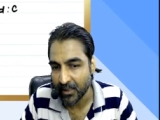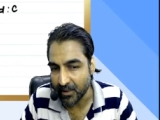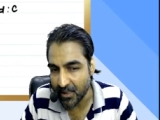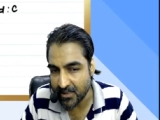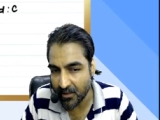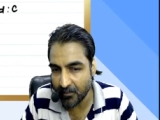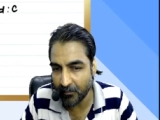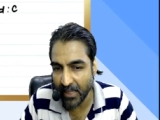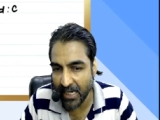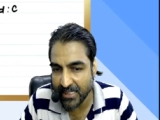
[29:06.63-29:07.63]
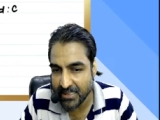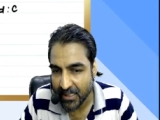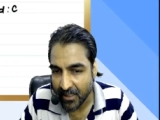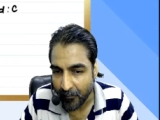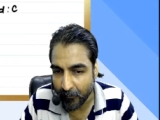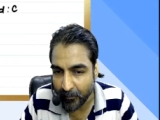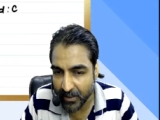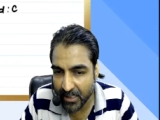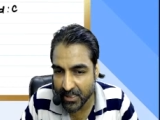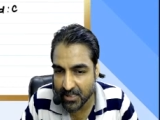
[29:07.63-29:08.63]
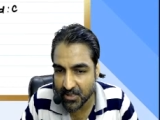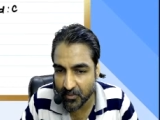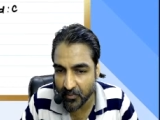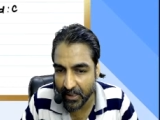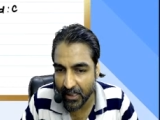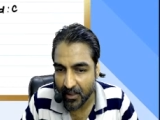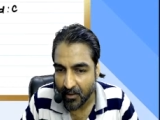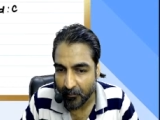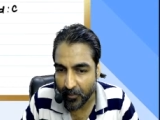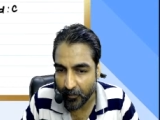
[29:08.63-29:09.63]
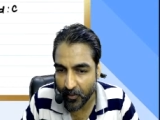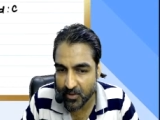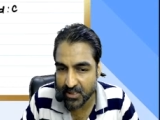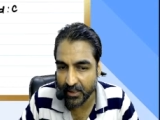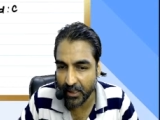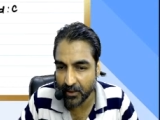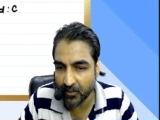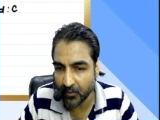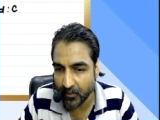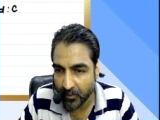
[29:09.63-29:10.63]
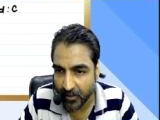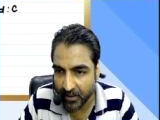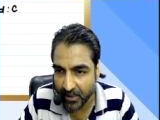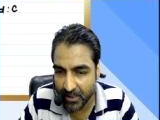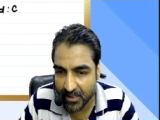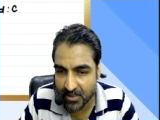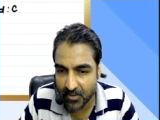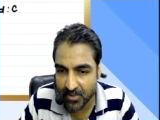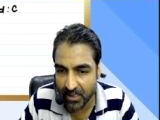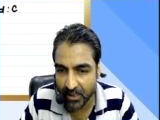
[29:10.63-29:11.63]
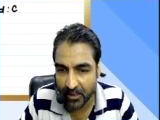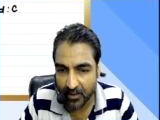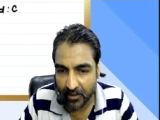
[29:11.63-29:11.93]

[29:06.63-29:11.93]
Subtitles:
This will implies B is to A proportionate to D is to C.